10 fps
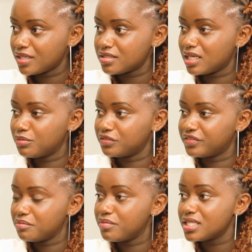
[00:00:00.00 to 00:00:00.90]
some
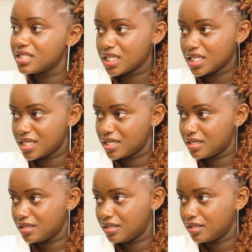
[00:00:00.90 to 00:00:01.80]
of the basic
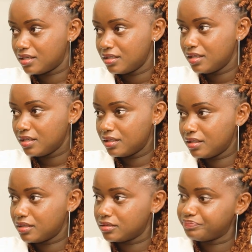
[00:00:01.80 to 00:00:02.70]

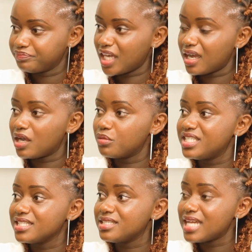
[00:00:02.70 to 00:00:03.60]

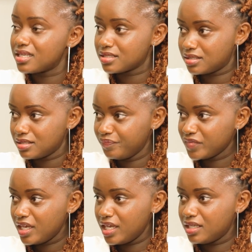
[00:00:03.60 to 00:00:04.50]
accounting tasks.
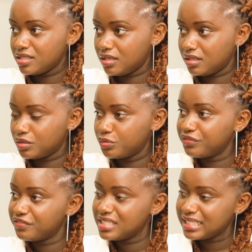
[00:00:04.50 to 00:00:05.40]
And
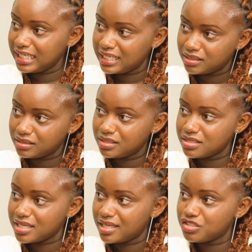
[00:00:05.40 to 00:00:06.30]
we've tailored
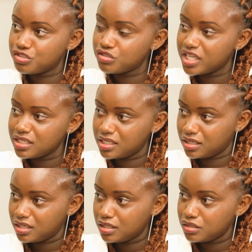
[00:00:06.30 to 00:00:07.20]
these
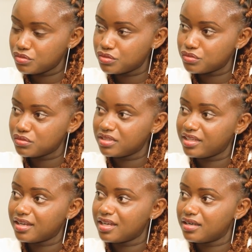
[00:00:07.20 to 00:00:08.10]
training to suit
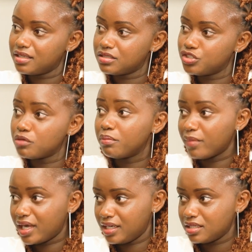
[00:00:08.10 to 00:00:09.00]
the current job
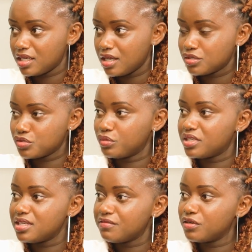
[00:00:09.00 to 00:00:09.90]
market. So
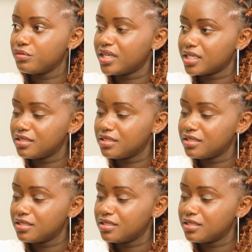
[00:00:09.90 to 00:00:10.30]
whatever we are